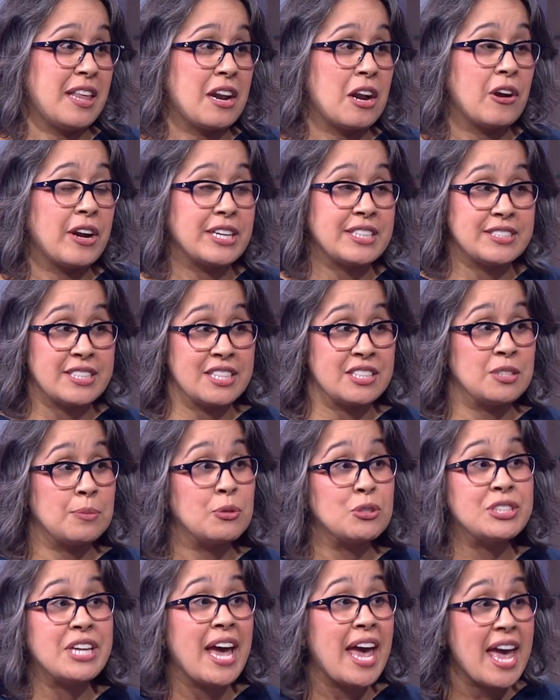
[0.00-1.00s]
that are
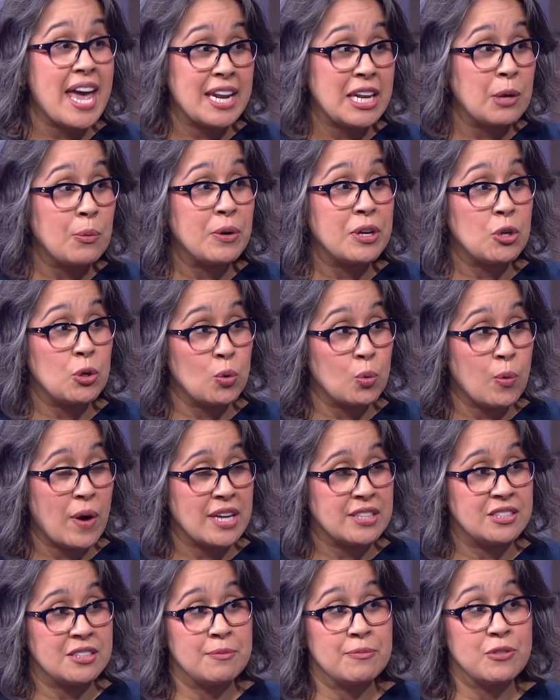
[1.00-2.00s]
accessible to anyone who
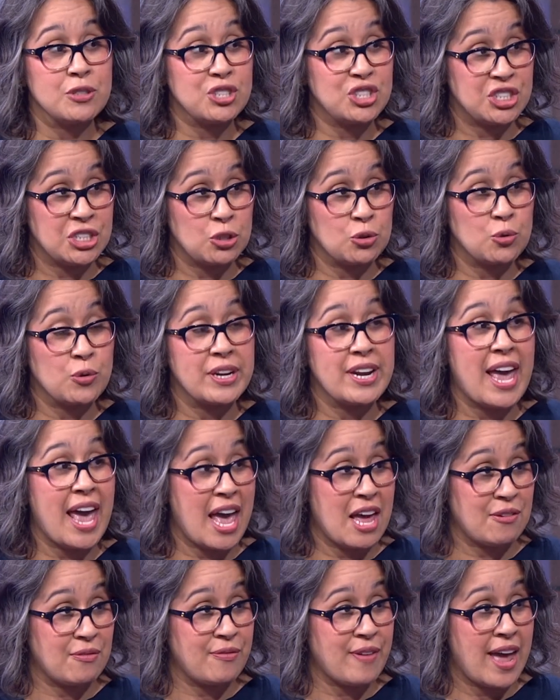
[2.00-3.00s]
wants them for children
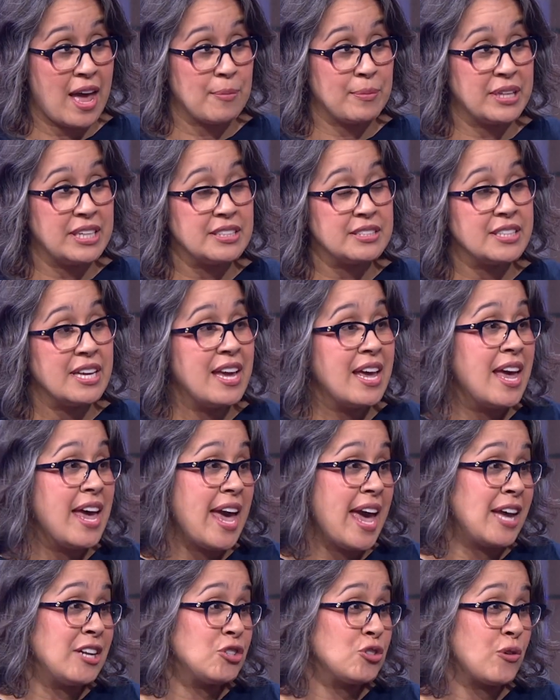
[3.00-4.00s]
and families,
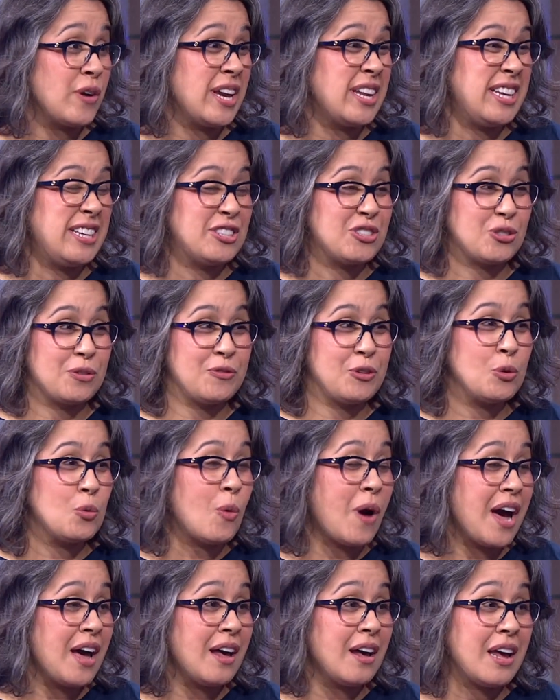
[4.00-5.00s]
and training. So if you
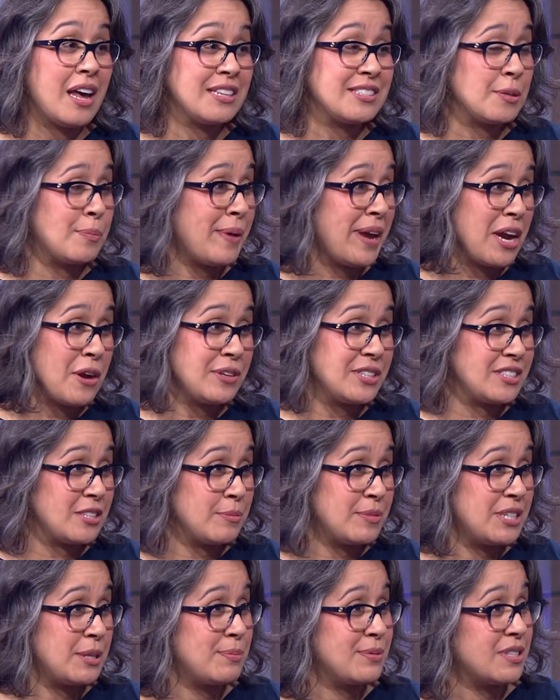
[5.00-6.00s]
want, as a parent,
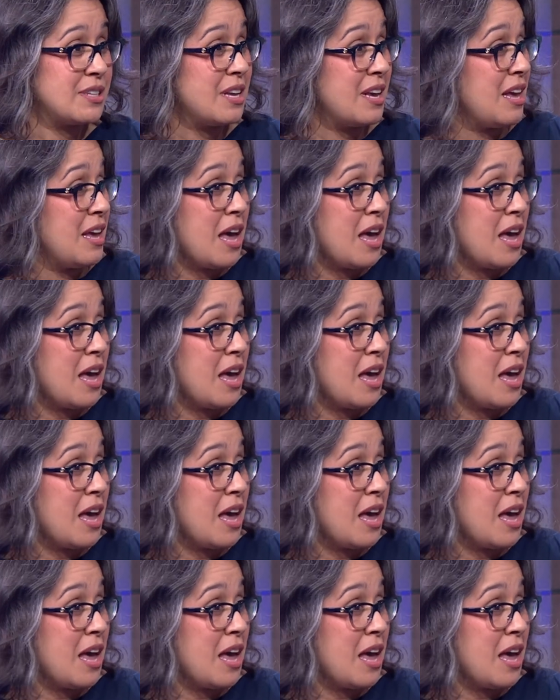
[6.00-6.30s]
some tips